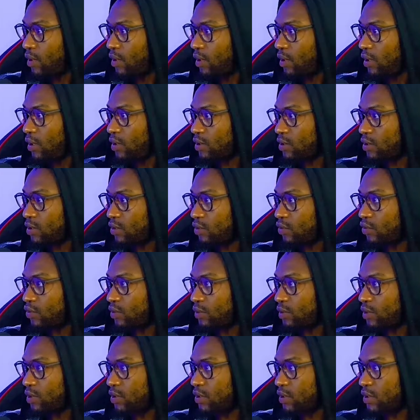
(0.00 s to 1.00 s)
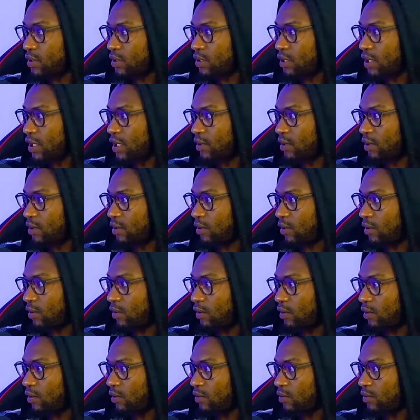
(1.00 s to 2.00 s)
Zoom is not signing in.
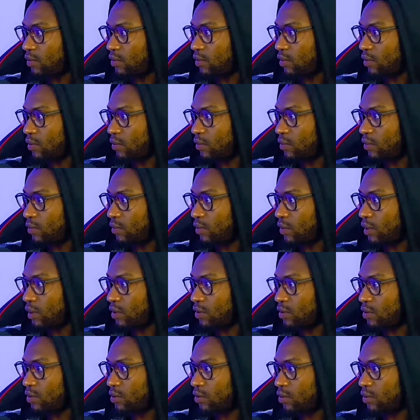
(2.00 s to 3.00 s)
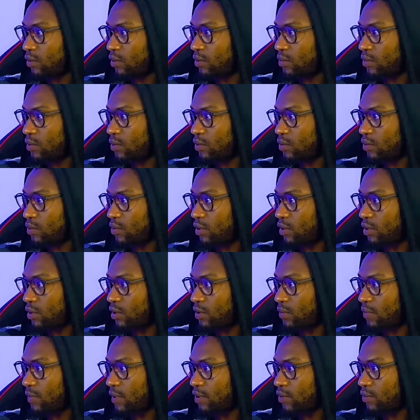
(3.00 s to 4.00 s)
So I just told him to reset his
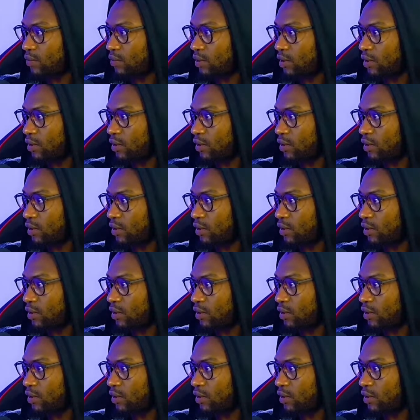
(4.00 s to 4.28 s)
password.